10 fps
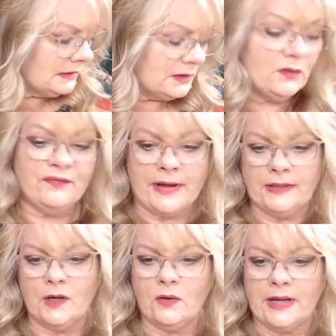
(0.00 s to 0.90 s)
You'll find
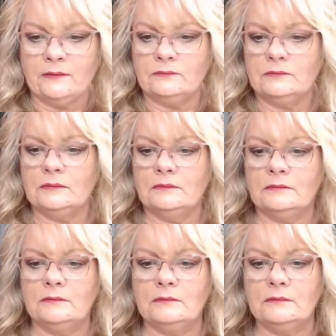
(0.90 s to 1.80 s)
it. Okay.
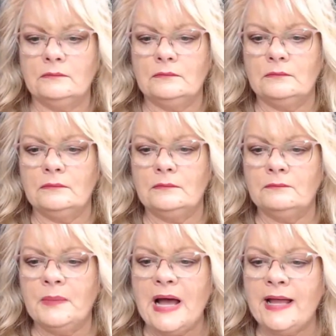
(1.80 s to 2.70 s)

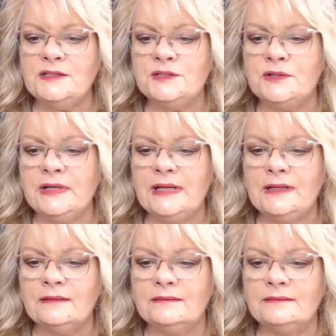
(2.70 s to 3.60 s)
Bye, Judy.